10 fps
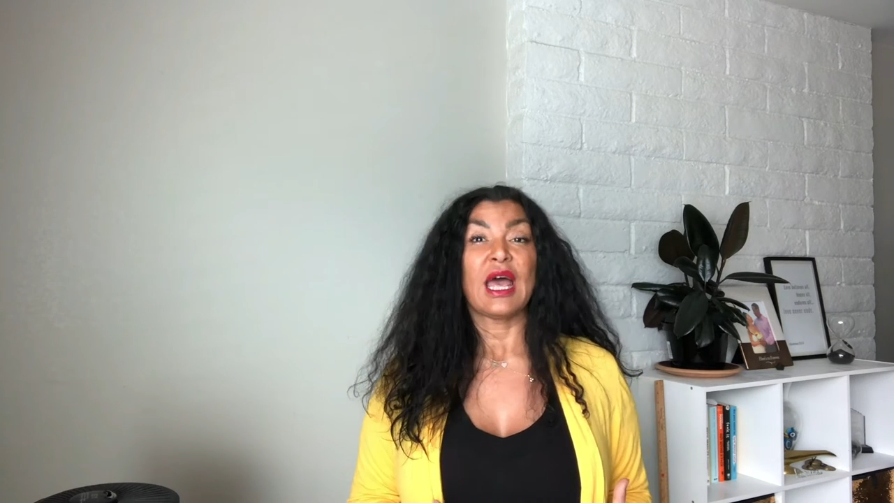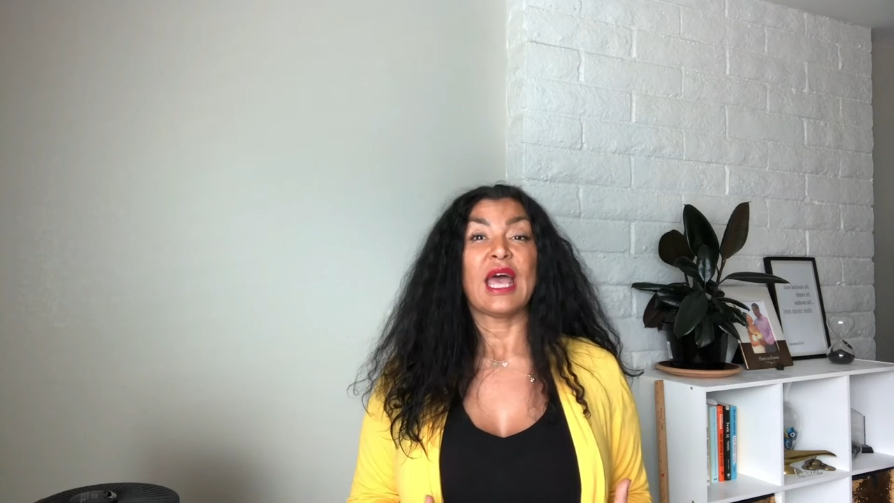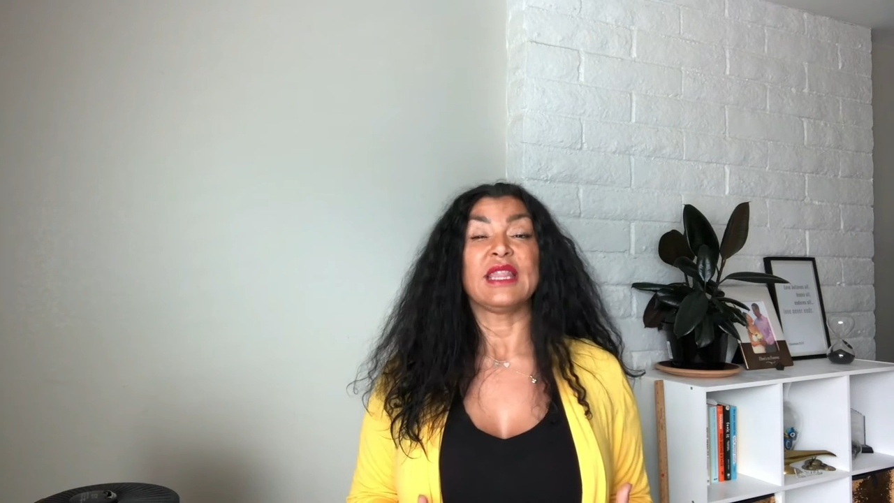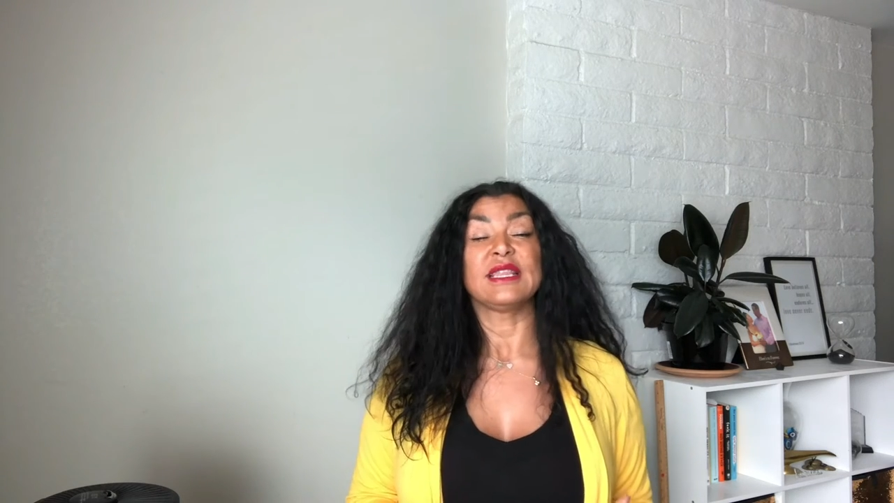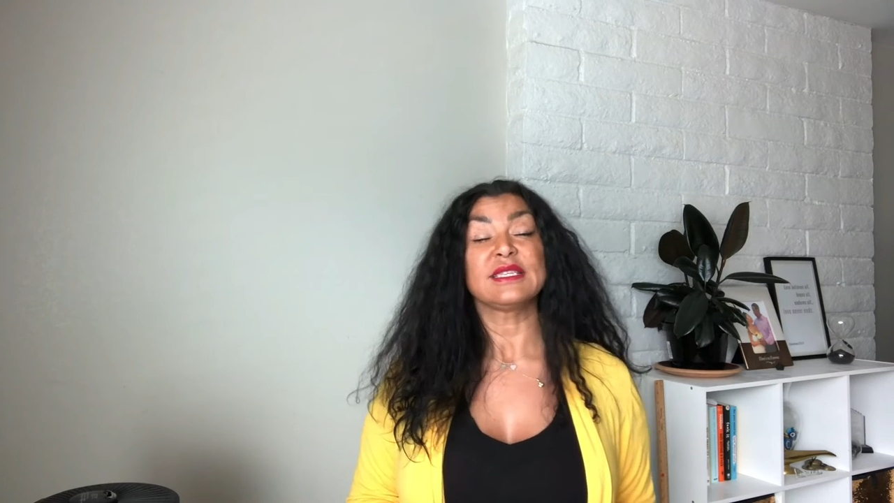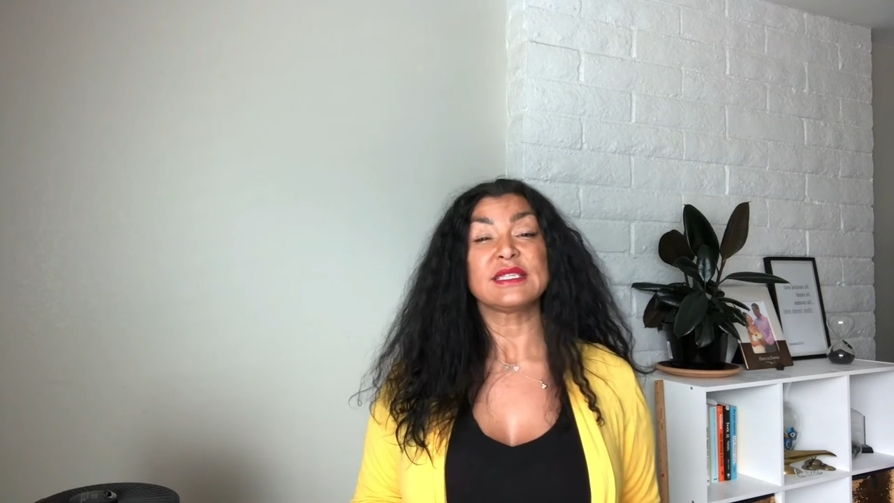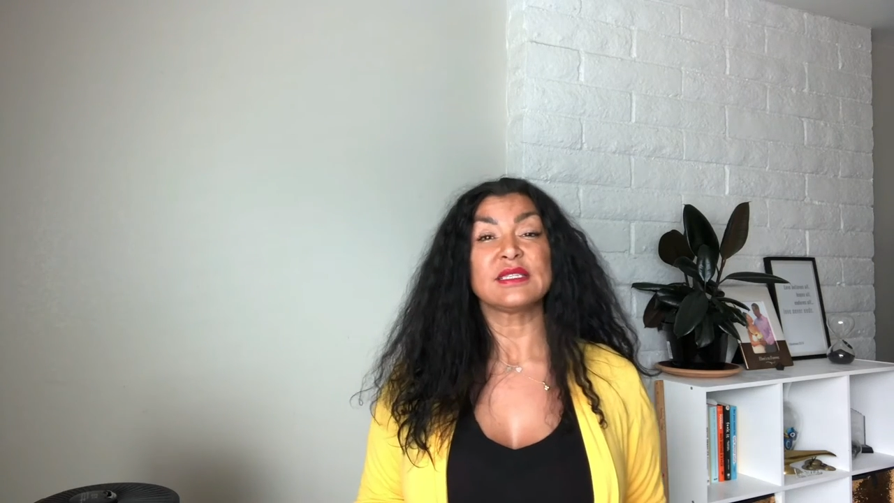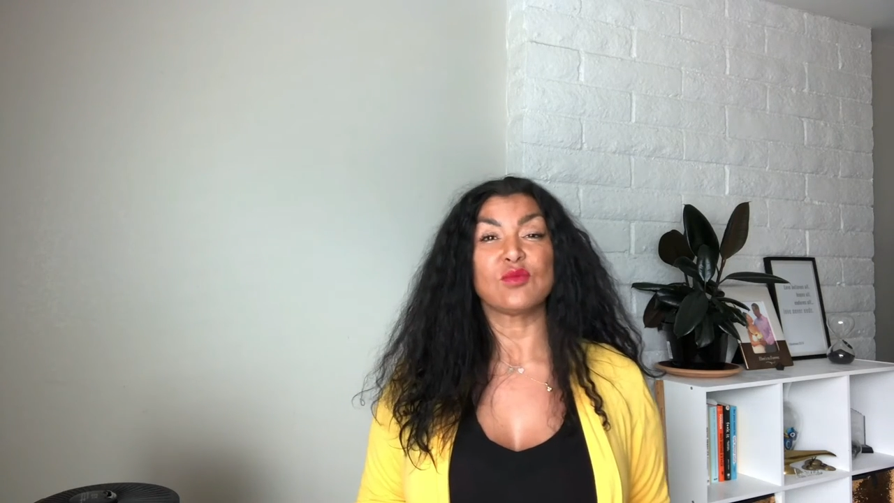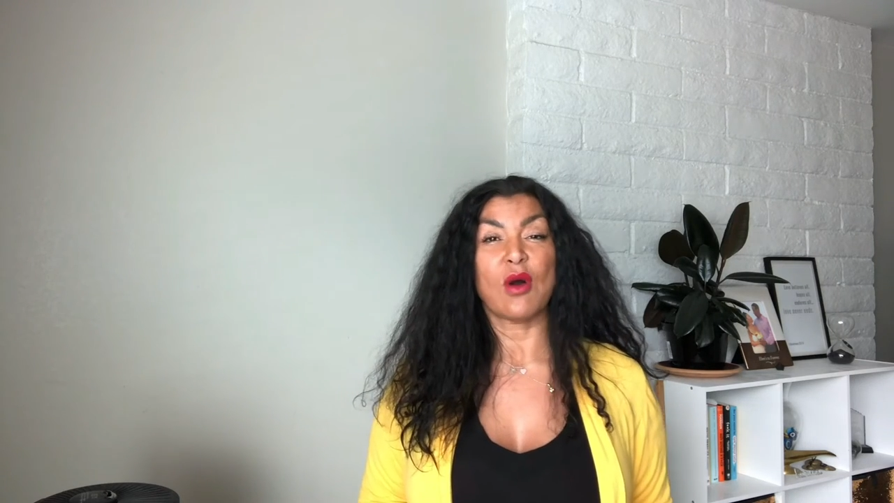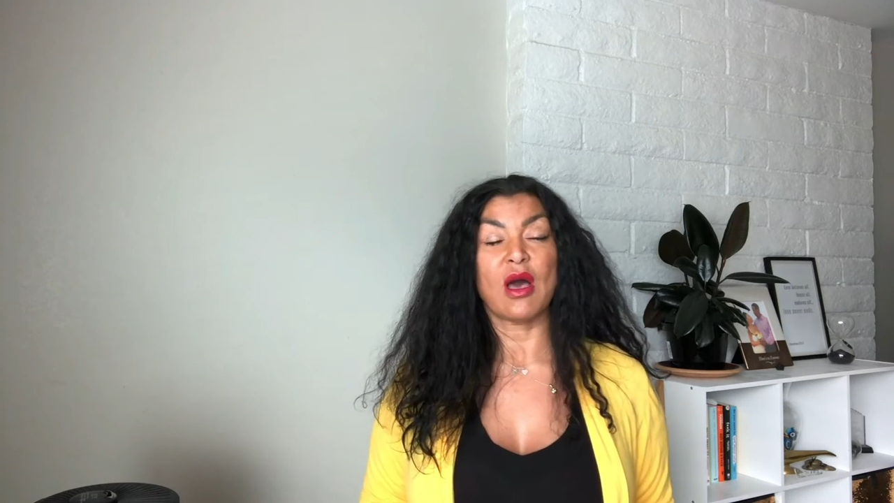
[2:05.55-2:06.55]
And this is
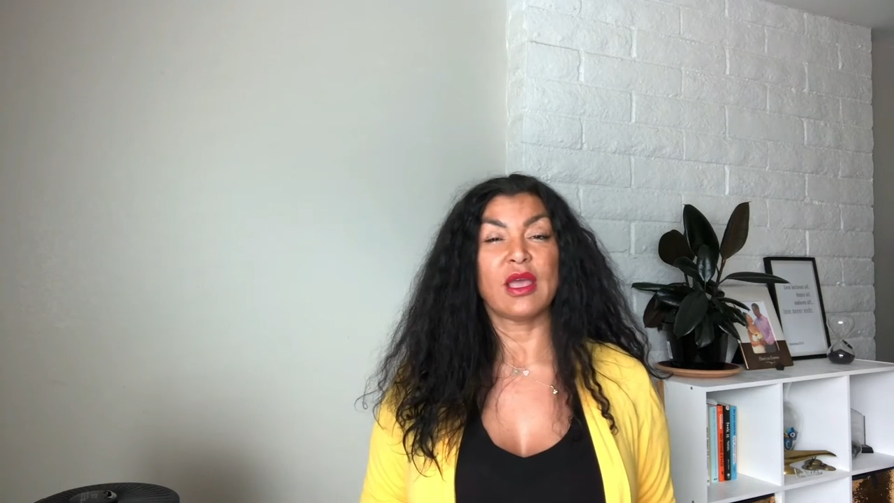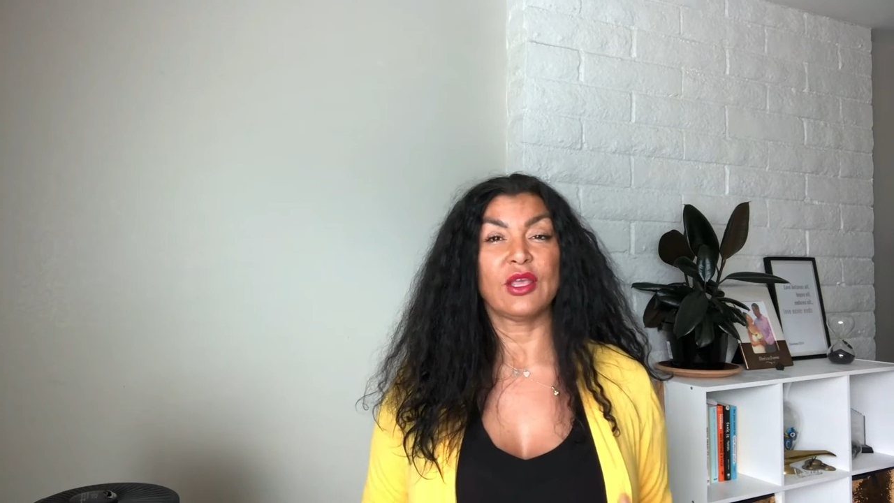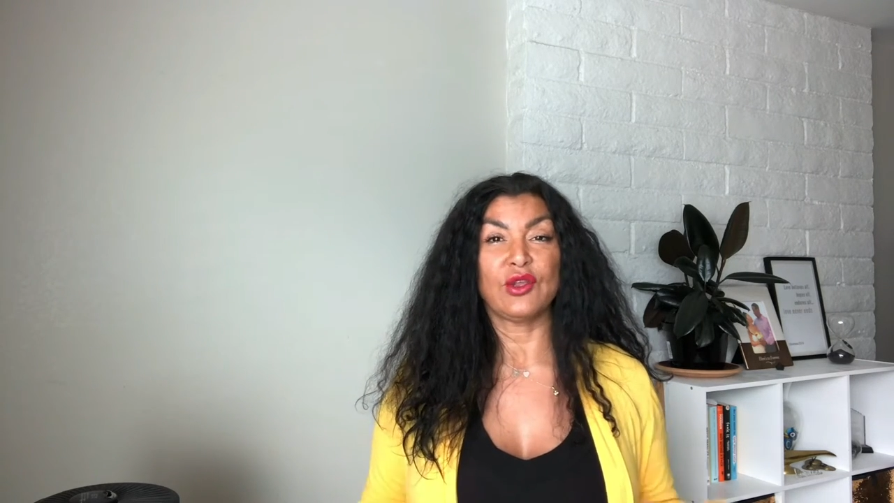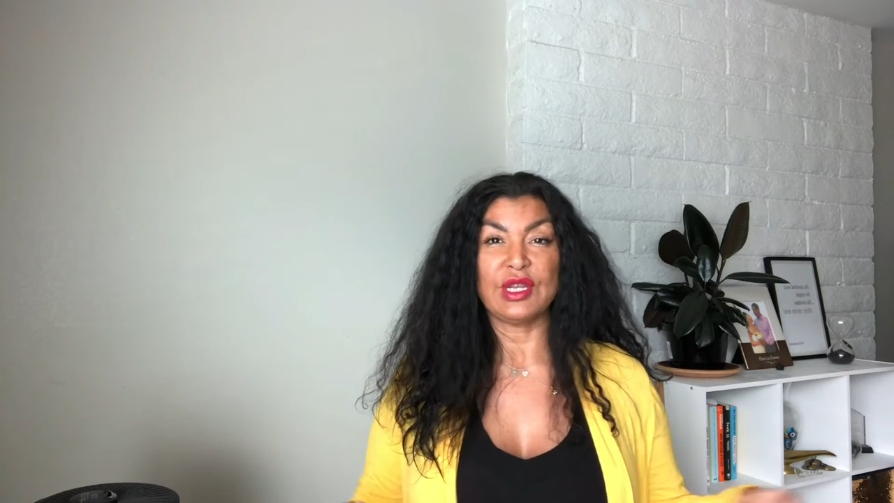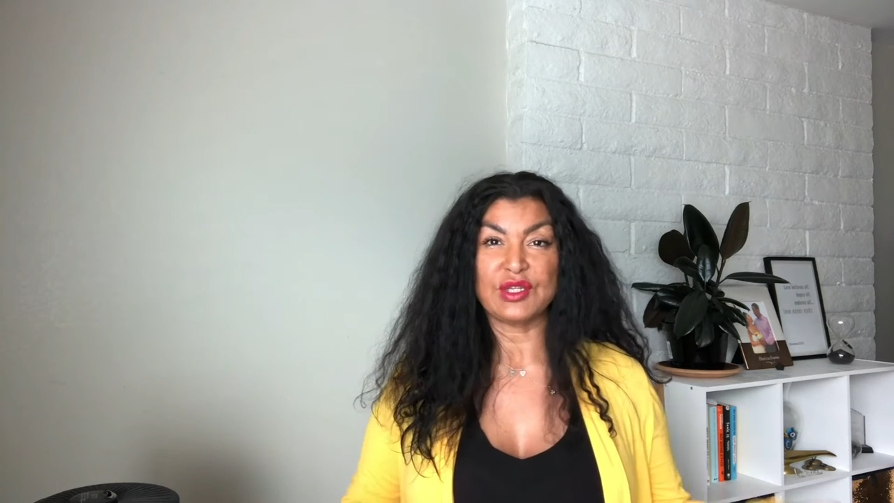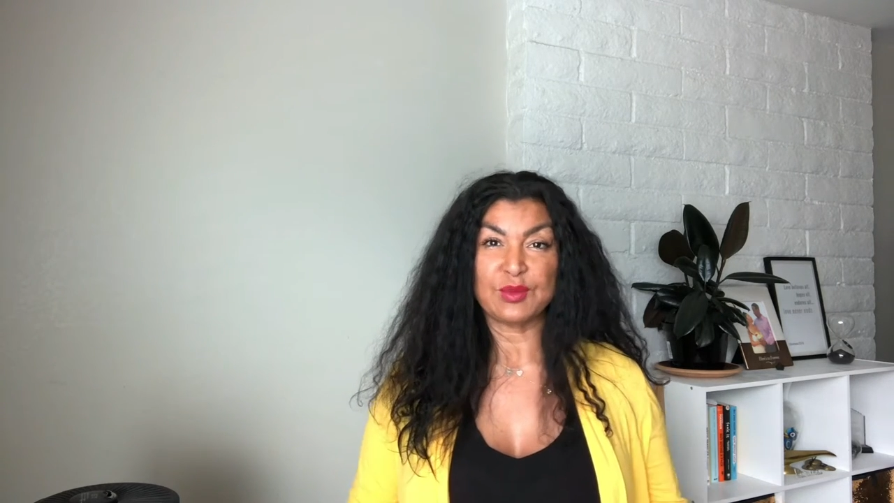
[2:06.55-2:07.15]
why you need to